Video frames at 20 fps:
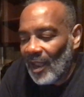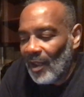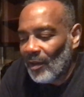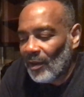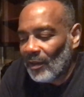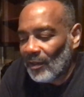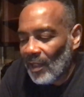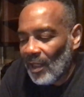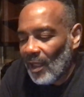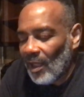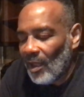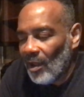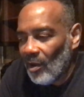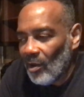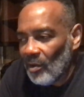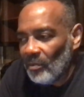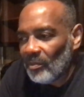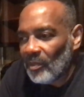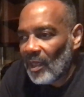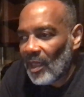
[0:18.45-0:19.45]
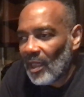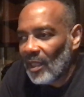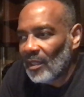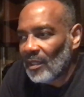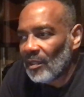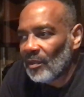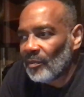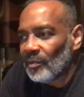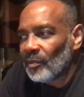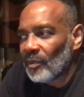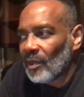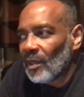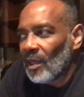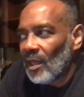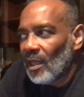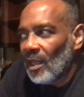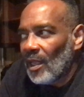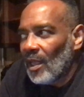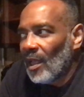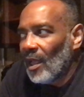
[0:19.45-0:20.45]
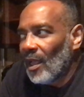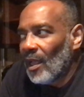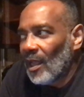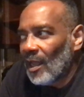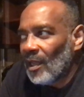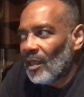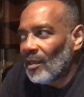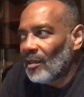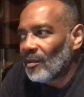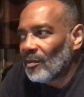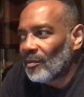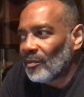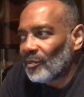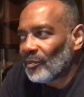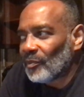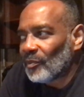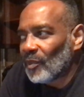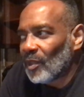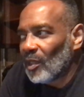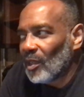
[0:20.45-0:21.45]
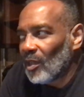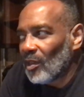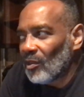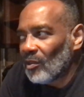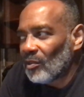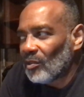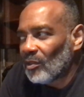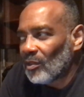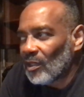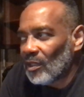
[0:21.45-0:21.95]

I hope that, um, you know,